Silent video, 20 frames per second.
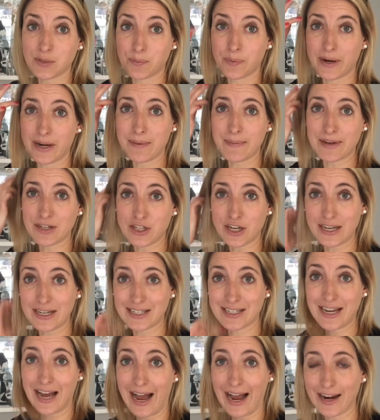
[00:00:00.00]
pretty much
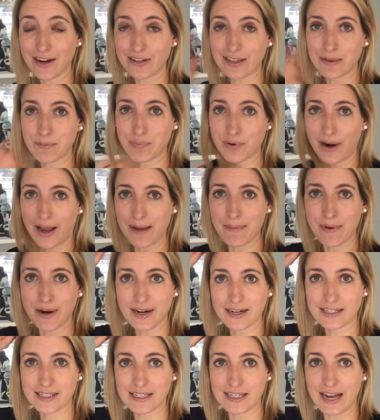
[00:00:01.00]
entirely
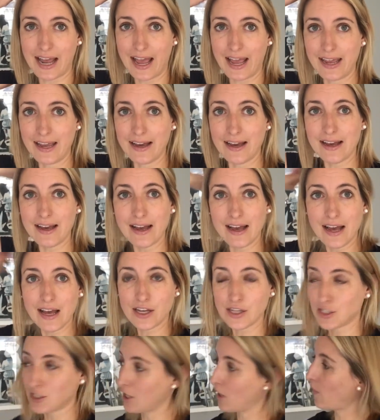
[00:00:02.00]
primark today
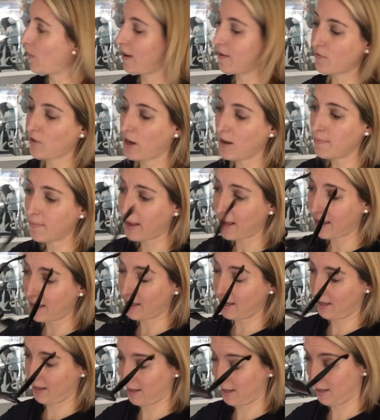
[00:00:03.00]
so i've got
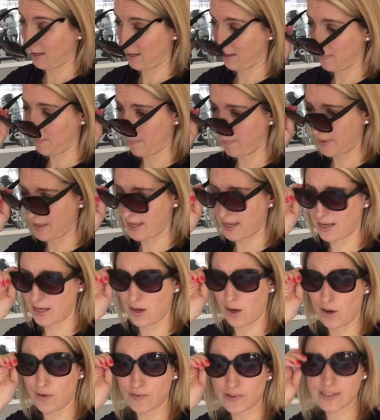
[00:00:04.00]
my big
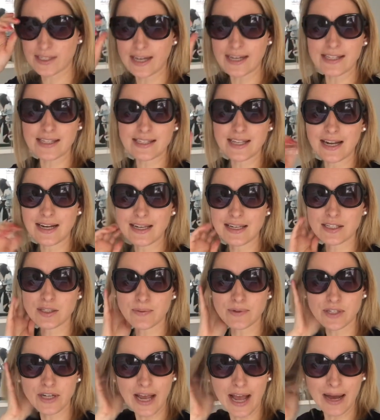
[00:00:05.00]
oversized sunnies,
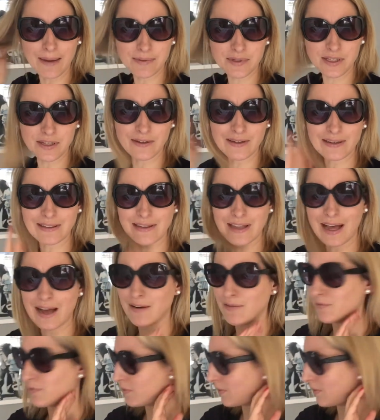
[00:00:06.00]
which I absolutely love.